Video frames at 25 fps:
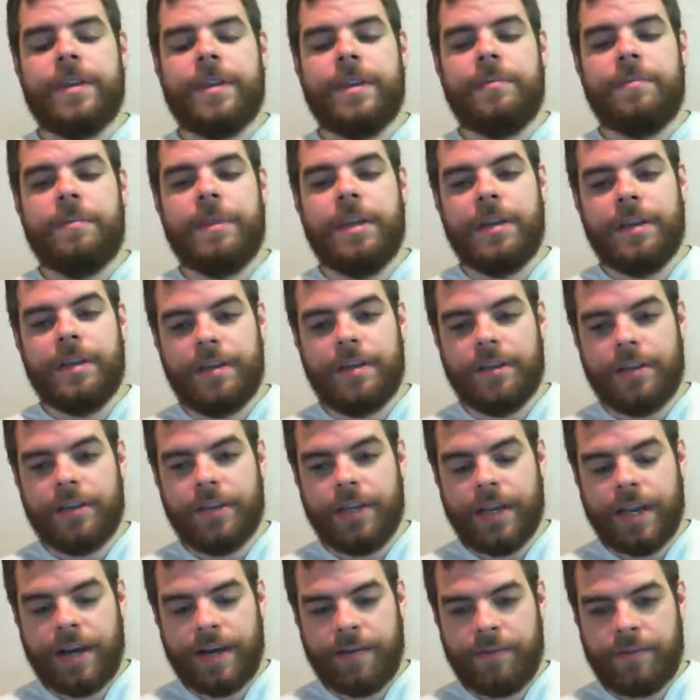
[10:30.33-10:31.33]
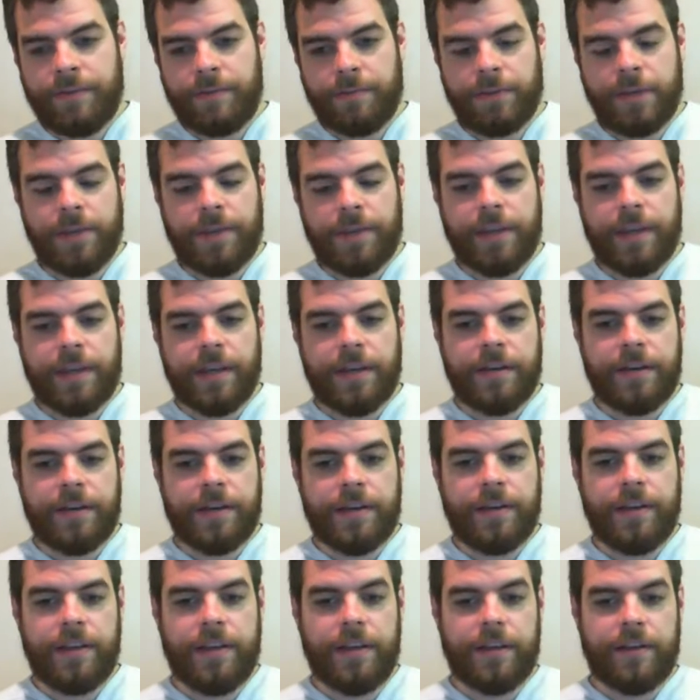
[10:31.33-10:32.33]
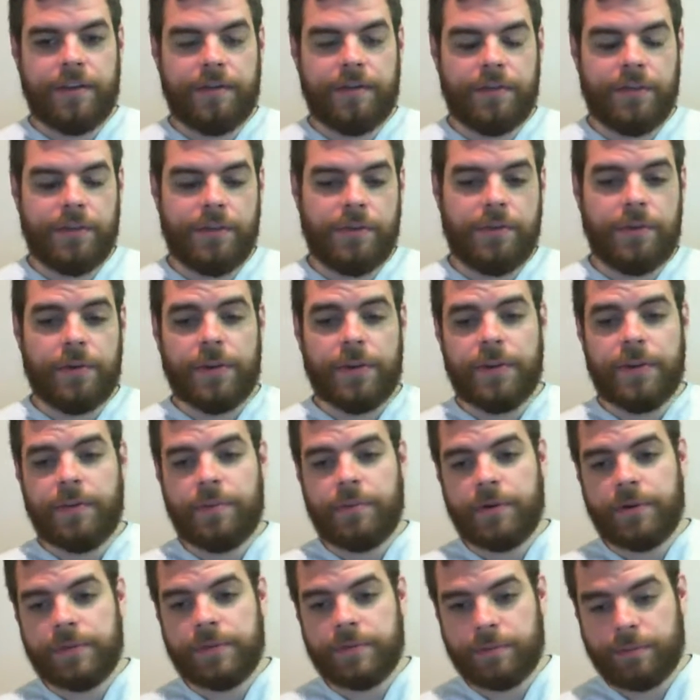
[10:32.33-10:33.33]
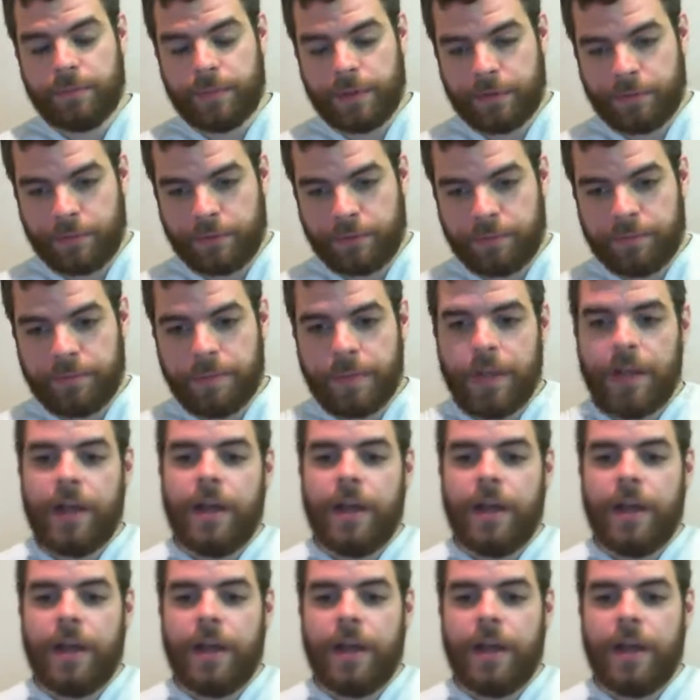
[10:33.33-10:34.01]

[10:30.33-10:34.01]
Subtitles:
Immediately after me, they ended the interview and the person went home.